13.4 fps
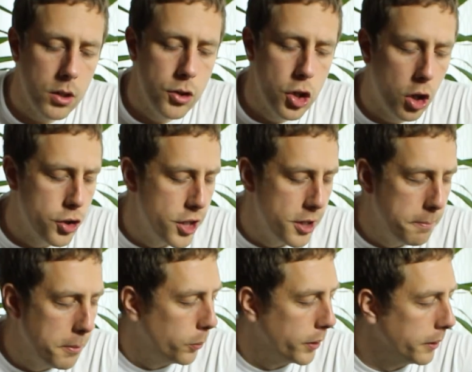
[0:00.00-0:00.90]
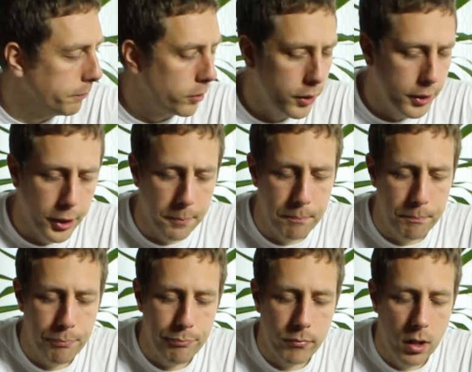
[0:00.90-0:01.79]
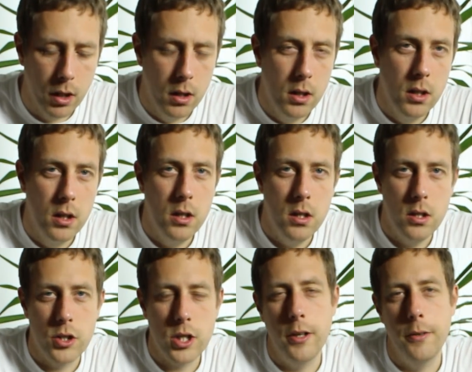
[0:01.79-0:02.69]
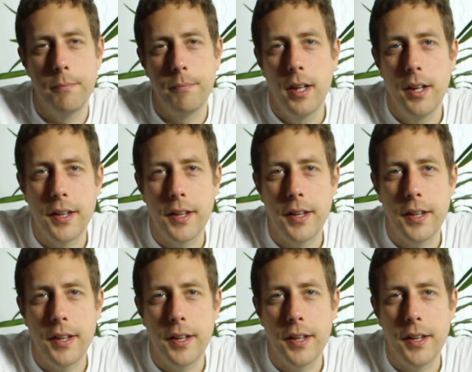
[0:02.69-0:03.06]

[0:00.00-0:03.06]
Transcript: Char Chi building, very good. So,